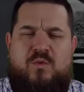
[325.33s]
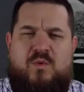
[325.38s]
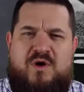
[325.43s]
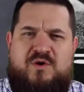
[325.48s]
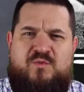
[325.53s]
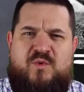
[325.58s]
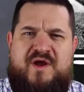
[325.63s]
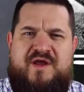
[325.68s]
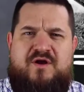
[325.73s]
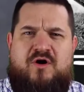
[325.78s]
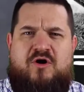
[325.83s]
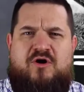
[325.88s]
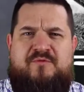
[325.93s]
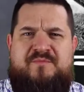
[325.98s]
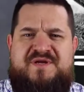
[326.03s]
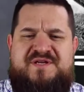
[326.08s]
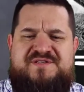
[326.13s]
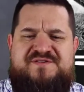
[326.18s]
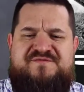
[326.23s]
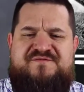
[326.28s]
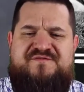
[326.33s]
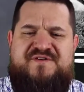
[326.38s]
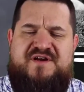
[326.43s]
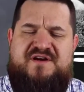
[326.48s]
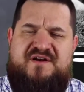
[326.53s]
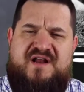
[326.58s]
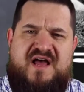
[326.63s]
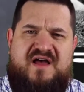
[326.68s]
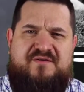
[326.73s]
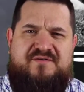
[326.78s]
One way armies
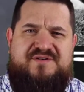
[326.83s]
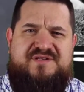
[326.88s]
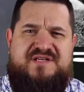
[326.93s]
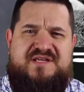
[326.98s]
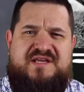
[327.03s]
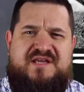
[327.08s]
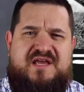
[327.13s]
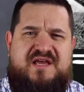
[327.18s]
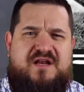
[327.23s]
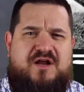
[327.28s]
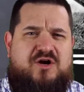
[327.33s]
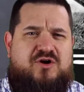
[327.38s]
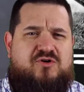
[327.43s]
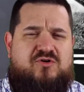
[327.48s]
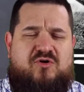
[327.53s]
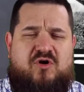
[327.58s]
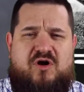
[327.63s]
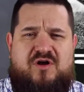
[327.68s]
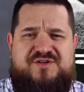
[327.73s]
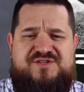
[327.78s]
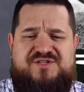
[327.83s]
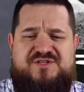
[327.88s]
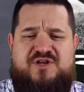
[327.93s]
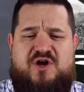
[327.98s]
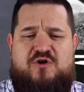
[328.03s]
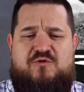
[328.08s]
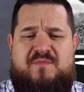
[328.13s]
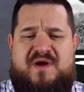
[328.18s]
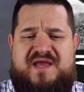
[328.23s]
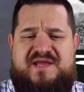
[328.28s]
figured out to get across
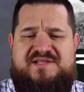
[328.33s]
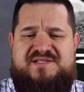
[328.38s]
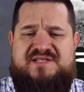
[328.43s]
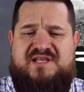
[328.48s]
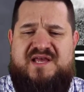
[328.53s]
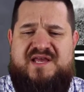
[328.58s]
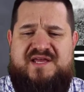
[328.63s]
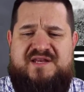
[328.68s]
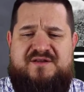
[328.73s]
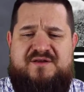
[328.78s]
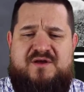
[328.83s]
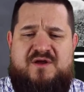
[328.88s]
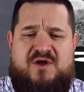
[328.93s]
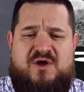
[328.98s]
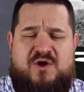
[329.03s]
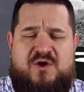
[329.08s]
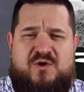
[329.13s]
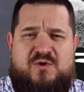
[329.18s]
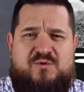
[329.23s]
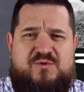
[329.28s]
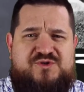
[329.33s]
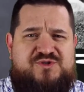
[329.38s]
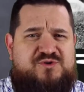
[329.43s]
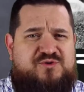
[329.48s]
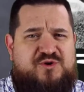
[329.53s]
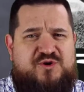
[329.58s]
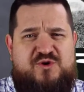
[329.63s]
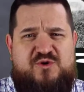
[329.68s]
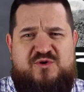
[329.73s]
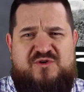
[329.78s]
no man's land was
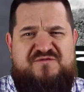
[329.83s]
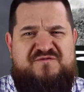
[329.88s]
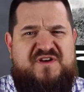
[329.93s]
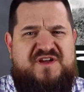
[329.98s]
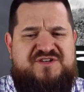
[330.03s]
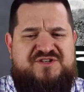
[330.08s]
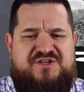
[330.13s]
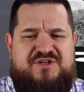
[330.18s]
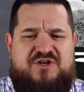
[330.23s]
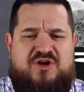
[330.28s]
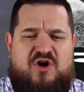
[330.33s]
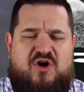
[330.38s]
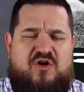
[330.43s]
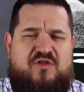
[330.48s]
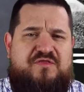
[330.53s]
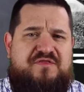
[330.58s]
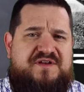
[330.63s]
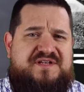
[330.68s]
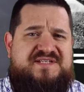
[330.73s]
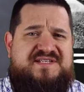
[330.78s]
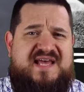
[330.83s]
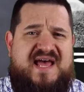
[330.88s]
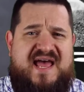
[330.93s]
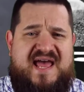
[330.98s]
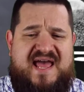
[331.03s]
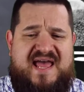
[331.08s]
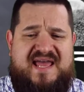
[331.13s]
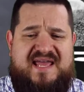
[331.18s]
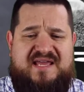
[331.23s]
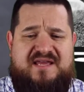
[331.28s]
through a new invention called the
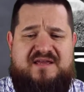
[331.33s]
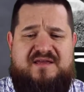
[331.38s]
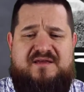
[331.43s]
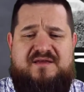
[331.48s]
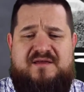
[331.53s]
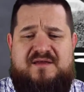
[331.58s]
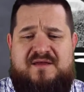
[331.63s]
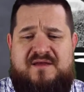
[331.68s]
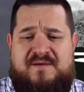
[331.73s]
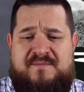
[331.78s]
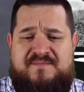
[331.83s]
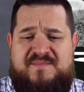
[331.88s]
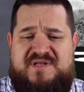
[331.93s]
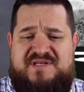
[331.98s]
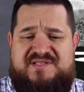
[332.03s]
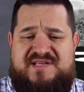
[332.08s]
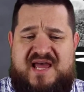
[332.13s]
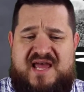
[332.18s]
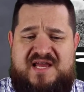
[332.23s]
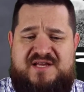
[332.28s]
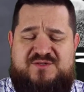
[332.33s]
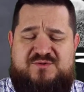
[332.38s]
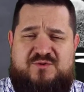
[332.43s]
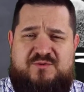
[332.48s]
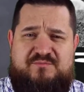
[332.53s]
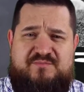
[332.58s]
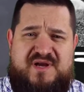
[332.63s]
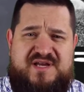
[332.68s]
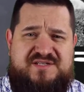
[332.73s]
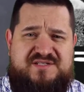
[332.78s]
tank. Tanks
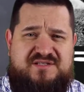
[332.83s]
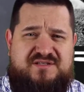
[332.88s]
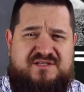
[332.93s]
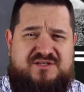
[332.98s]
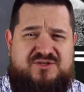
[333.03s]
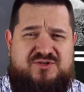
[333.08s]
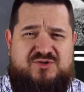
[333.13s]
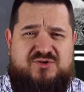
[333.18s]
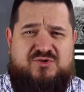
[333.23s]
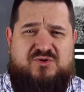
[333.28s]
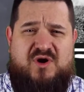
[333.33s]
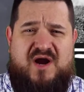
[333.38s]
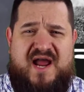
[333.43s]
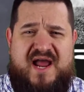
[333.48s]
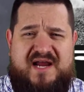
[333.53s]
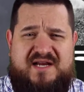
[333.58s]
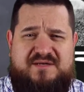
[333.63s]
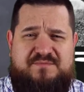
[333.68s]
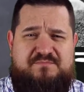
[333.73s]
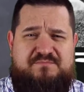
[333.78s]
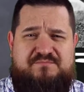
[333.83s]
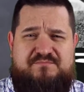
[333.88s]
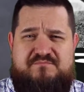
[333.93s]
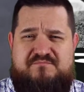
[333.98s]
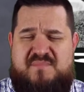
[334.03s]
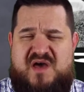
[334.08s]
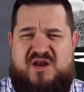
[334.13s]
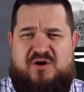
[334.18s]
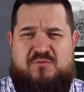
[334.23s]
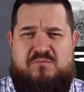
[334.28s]
were basically tracked
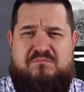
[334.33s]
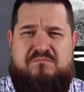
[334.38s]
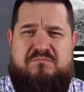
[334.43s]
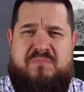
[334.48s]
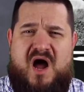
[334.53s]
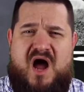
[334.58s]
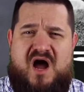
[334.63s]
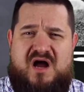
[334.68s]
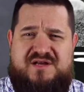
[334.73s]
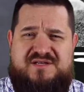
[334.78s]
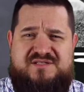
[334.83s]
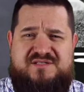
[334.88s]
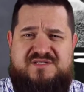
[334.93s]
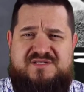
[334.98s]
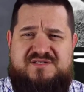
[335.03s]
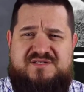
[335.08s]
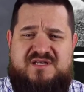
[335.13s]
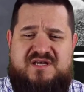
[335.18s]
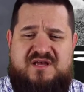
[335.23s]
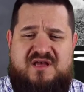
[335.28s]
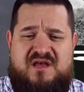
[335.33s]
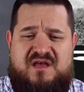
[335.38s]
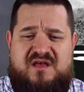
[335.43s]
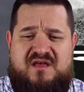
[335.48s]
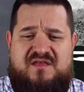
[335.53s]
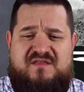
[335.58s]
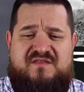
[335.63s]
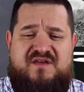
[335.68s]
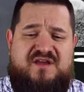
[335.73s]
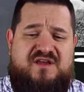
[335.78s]
metal boxes
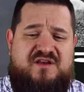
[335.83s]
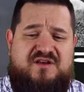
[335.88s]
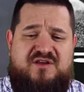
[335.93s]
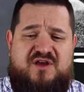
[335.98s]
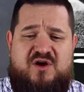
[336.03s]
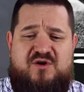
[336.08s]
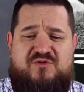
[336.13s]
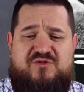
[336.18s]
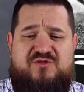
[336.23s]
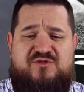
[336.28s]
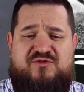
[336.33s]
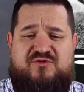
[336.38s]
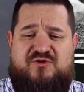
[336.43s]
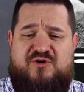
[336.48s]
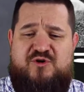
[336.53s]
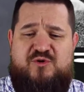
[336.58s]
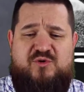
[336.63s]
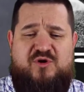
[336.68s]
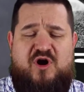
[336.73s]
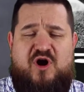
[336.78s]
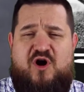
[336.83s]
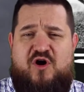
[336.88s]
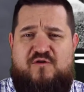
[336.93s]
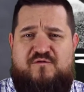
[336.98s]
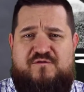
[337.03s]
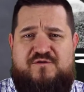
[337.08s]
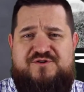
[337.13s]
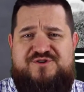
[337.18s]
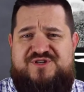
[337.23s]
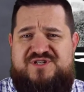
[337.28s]
that could go through or
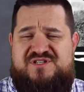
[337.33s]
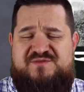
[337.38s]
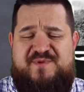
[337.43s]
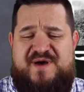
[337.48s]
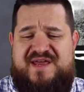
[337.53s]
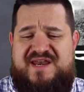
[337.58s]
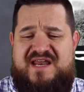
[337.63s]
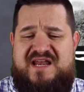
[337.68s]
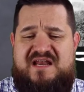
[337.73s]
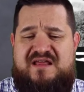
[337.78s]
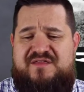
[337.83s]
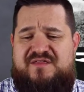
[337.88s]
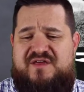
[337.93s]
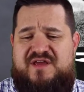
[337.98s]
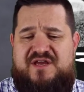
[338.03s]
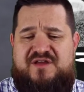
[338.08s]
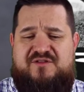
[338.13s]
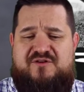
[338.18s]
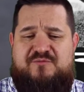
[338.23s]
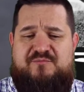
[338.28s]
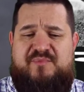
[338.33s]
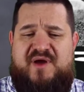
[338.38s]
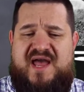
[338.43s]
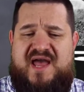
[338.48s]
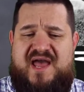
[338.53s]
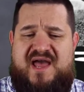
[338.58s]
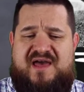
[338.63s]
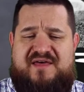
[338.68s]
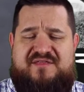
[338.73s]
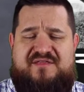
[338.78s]
over just about anything in their
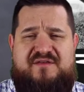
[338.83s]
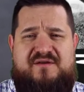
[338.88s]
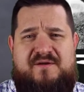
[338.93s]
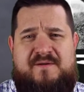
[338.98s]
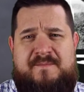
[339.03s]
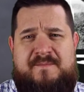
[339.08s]
path.